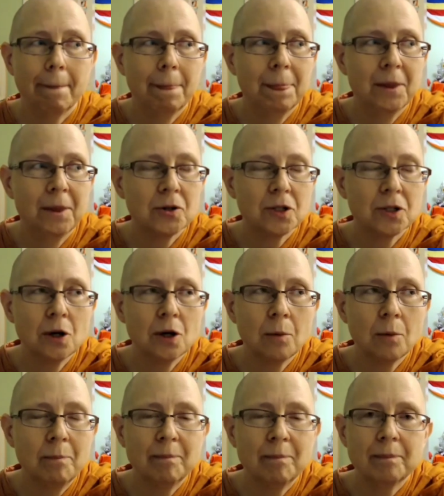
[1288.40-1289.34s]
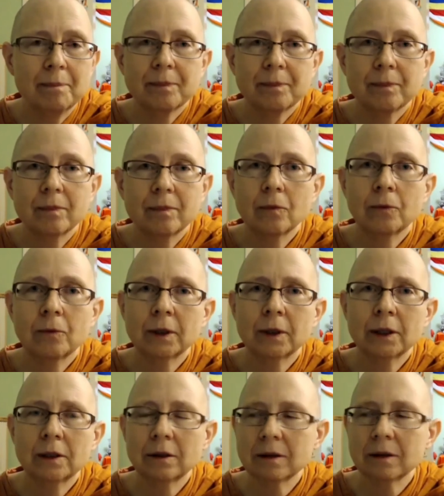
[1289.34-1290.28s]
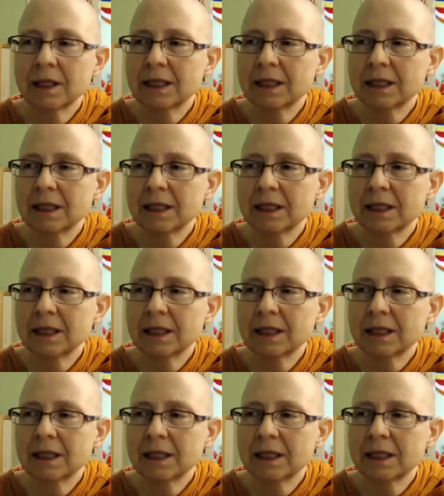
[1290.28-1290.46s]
there's no real